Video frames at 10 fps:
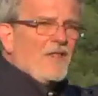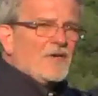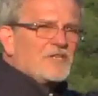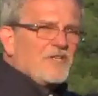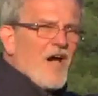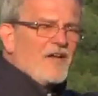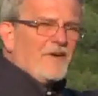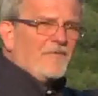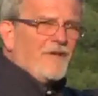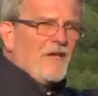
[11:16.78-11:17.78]
other
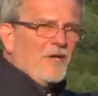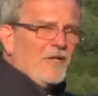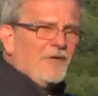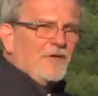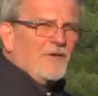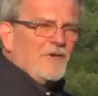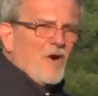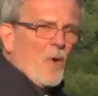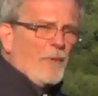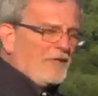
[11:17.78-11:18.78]
Slider field,
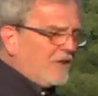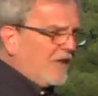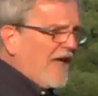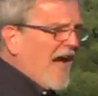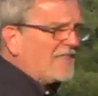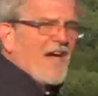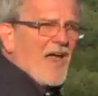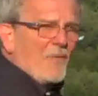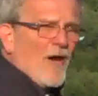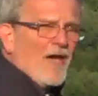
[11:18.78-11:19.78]
hoping to get out
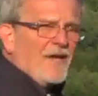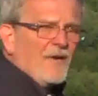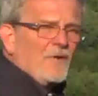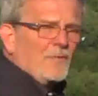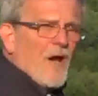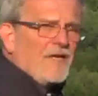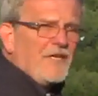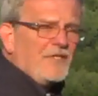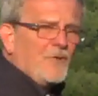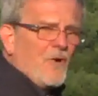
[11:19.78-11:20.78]
that way,
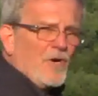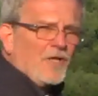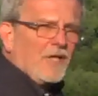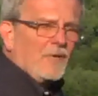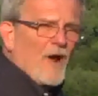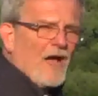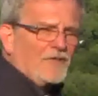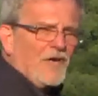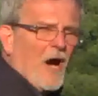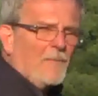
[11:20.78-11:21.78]
riding toward Little
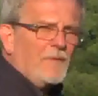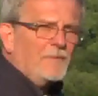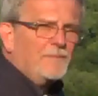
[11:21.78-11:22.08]
Round Top.